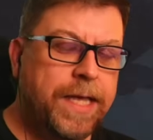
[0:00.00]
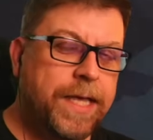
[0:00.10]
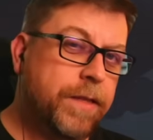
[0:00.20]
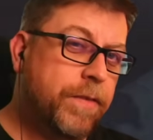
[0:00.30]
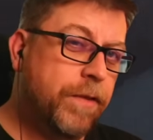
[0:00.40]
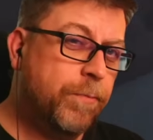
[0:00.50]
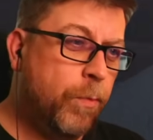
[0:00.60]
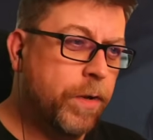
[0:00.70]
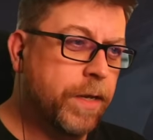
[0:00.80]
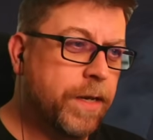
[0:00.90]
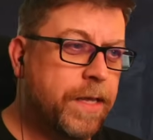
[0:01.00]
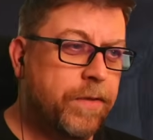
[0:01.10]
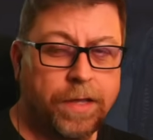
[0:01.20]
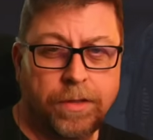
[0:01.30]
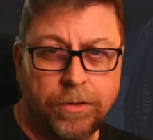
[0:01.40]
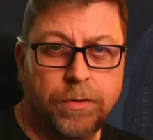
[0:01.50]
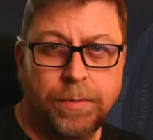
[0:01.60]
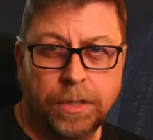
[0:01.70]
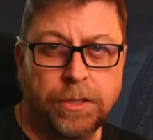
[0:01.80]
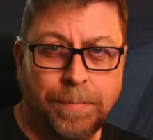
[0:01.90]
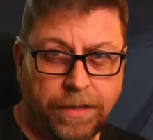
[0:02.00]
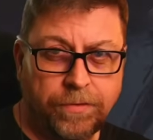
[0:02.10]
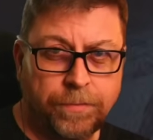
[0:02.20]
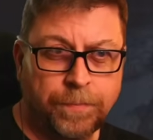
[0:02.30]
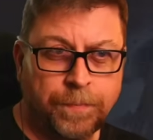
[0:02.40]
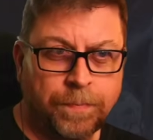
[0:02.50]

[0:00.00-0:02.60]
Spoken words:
And at this point, he's telling you to build a base.